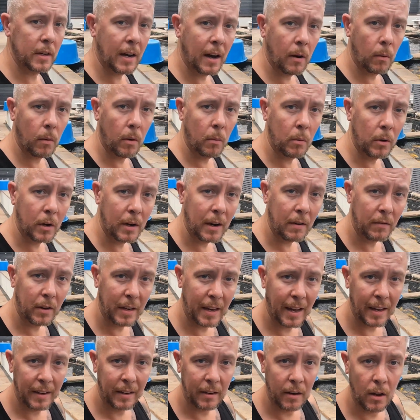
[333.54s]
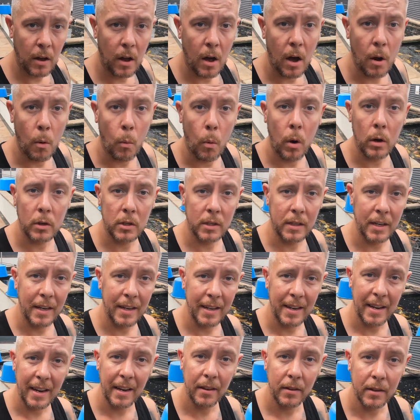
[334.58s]
now, and we're going to have a gander at what's
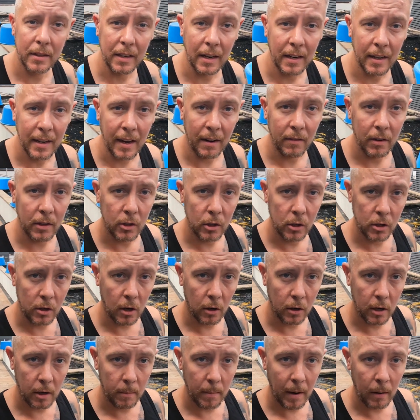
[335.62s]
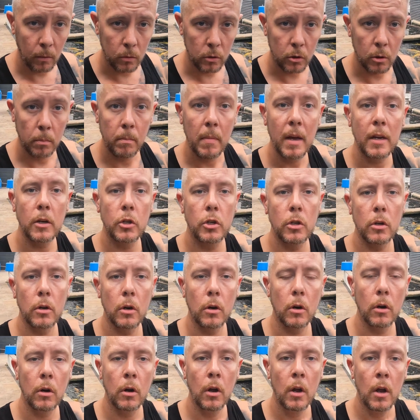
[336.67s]
in, if there's any characters knocking about. So make
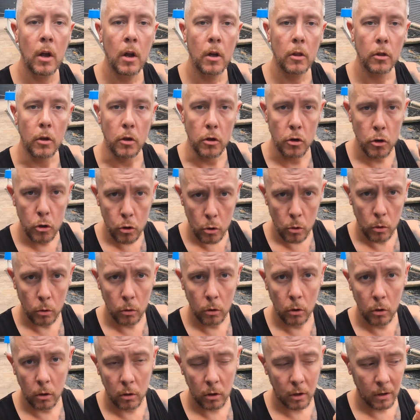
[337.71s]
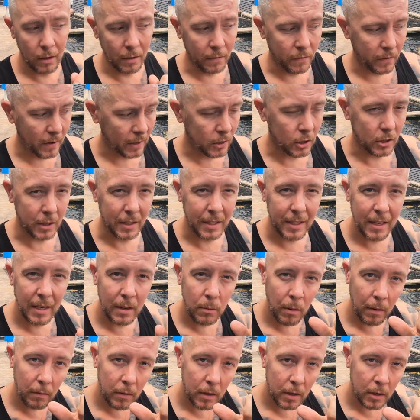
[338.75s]
sure that you look at the fish and
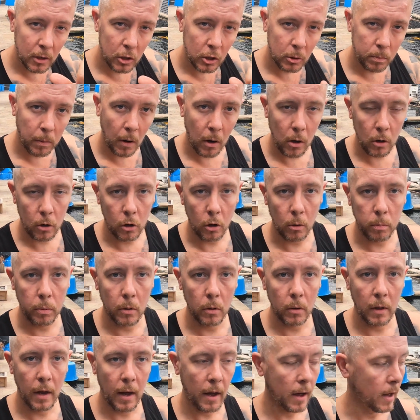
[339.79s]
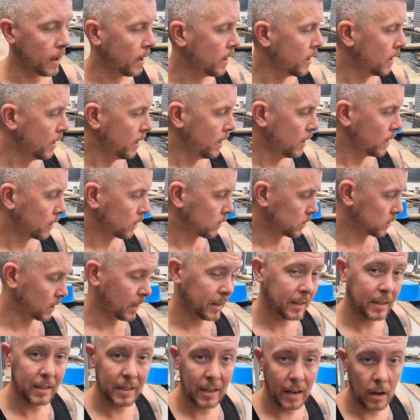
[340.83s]
see whether you can spot a couple there. Because
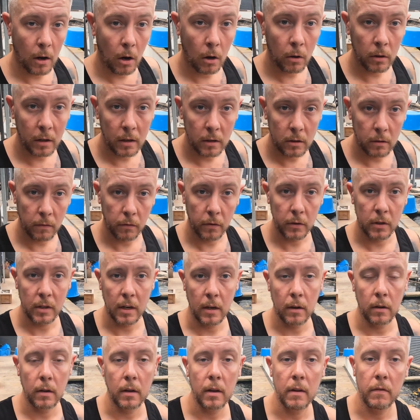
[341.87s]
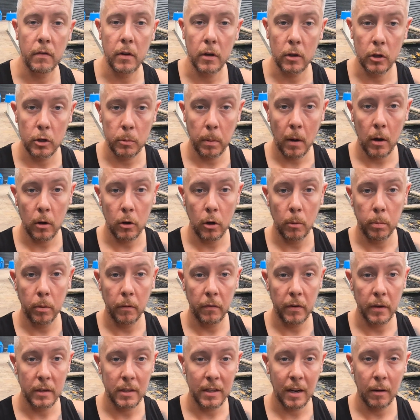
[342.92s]
like I say, all these are for sale. If you can spot a couple
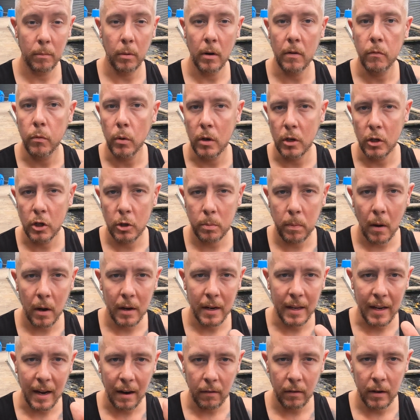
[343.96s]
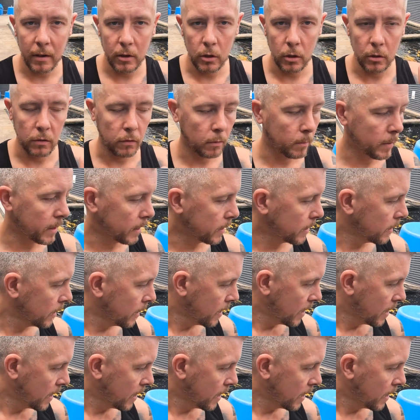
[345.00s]
for yourself, but if you can spot any characters for me,